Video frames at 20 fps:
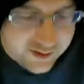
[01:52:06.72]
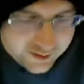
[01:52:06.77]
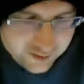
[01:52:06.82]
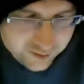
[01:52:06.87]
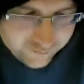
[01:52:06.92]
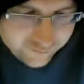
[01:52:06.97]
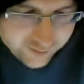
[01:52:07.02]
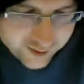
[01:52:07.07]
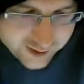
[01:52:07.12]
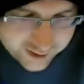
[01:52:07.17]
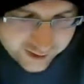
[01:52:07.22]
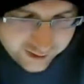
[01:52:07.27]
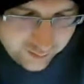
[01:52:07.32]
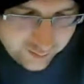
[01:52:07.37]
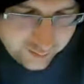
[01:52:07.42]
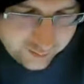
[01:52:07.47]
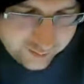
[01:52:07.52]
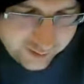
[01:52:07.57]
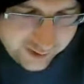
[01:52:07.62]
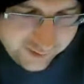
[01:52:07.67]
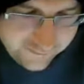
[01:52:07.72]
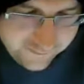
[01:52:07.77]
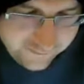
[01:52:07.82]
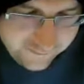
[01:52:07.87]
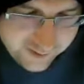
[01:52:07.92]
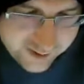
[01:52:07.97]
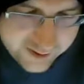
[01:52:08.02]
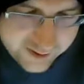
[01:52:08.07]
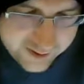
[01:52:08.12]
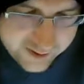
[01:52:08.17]
So, for example, if he
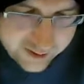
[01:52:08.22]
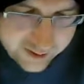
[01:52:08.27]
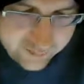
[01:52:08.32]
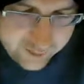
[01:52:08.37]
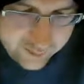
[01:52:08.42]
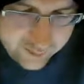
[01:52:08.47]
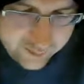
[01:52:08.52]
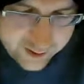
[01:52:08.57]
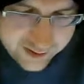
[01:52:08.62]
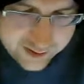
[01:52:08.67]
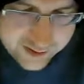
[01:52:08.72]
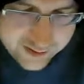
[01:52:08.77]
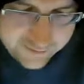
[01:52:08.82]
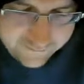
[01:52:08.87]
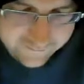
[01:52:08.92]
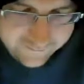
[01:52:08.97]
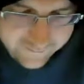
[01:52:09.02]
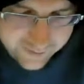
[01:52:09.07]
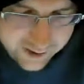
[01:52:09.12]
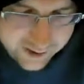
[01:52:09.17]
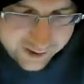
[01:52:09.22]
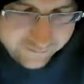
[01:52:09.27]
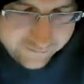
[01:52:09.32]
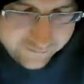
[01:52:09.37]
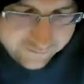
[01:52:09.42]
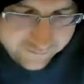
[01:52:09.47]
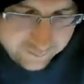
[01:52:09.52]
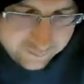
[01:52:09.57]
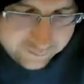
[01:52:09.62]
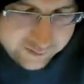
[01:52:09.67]
fights an enemy with initiative 5,
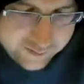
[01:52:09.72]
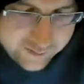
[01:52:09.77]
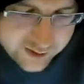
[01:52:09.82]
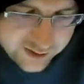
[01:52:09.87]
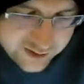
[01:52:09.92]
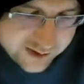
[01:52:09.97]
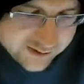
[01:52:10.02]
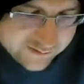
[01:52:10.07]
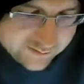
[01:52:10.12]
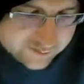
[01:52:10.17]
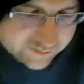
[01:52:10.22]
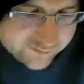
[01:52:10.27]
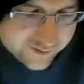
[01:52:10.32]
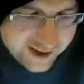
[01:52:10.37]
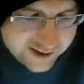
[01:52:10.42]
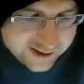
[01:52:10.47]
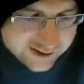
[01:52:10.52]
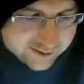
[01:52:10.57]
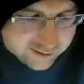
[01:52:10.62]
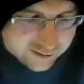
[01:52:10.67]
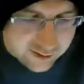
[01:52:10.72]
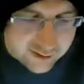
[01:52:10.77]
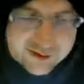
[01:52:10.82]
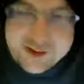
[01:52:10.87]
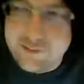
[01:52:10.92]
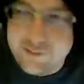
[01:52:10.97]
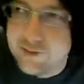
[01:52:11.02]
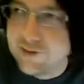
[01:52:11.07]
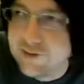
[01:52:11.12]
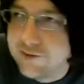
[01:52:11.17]
Fulgrim's initiative of 8 grants
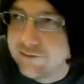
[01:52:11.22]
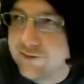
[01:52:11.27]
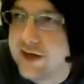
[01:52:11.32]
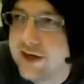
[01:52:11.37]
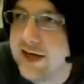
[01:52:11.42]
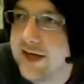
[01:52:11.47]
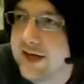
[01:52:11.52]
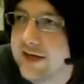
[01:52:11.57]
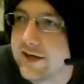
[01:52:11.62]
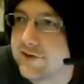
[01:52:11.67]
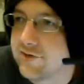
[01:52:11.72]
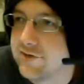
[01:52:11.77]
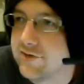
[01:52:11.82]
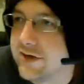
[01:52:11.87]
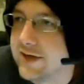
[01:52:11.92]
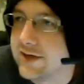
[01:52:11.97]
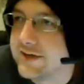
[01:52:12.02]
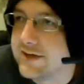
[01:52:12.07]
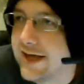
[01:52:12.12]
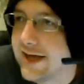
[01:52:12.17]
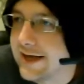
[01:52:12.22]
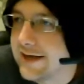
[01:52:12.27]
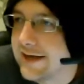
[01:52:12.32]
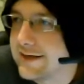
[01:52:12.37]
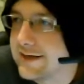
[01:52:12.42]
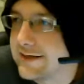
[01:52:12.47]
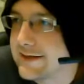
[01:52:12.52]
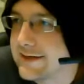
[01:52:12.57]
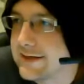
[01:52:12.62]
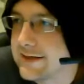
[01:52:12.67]
him 3 extra
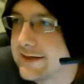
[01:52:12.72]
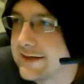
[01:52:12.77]
attacks.